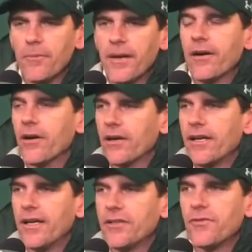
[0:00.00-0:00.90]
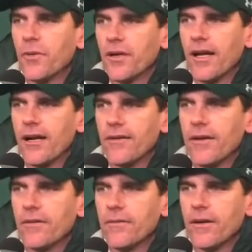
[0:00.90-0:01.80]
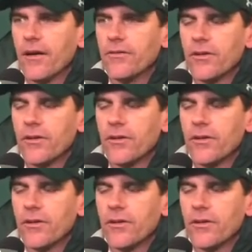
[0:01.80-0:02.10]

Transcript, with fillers: prepared our kids for that. You know, you know,